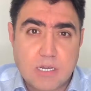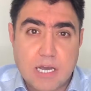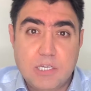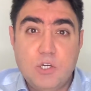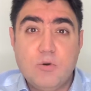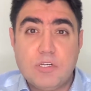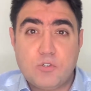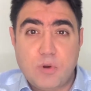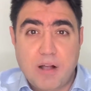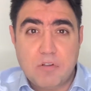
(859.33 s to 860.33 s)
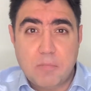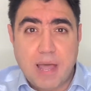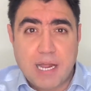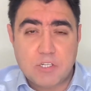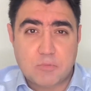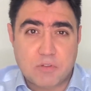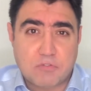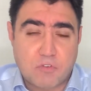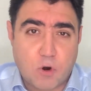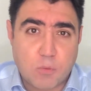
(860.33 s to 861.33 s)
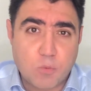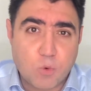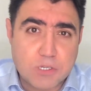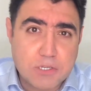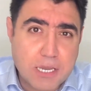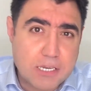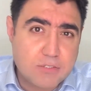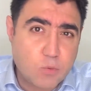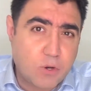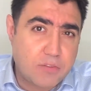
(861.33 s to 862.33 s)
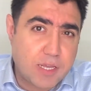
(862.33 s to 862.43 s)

US travel management firm was hit with a